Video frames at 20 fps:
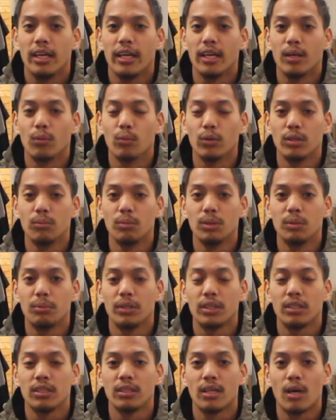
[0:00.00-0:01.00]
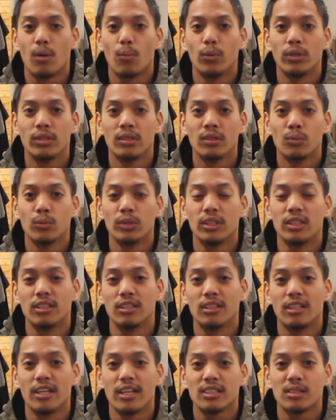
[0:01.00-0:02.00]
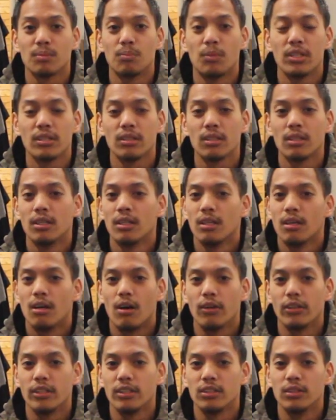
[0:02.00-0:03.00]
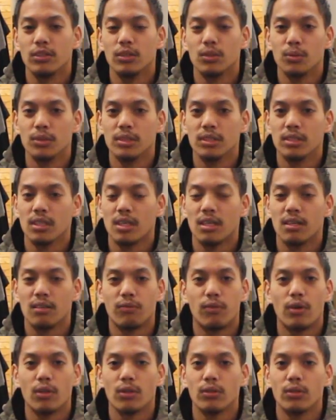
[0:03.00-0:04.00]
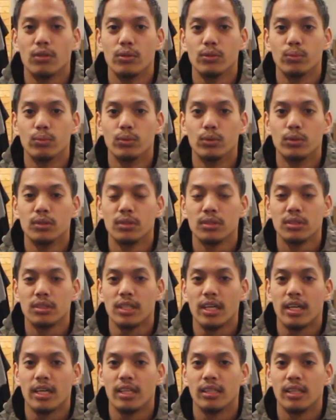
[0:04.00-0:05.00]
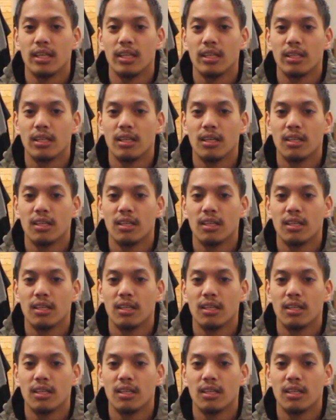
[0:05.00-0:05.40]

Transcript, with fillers: And we're going to be picking that winner within the next month. All you have to do is follow those rules, and then,